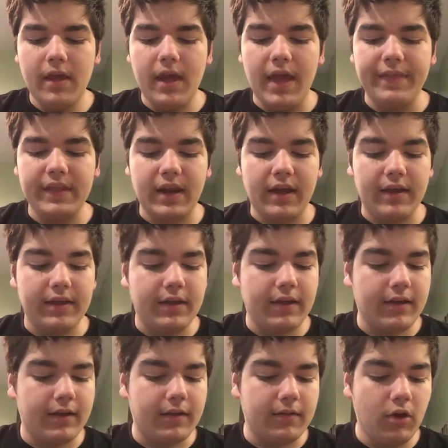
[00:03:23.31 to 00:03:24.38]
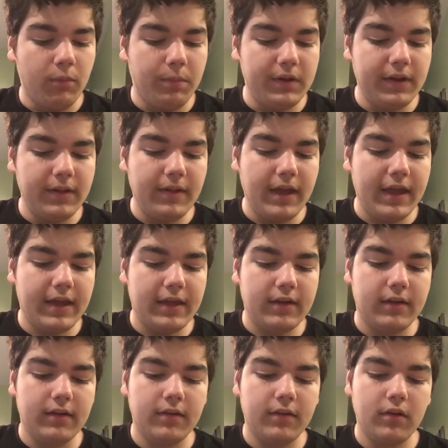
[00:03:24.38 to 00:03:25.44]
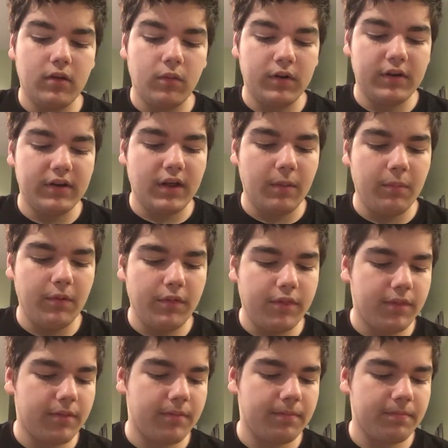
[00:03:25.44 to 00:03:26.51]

And then I opened it, and what did it come with?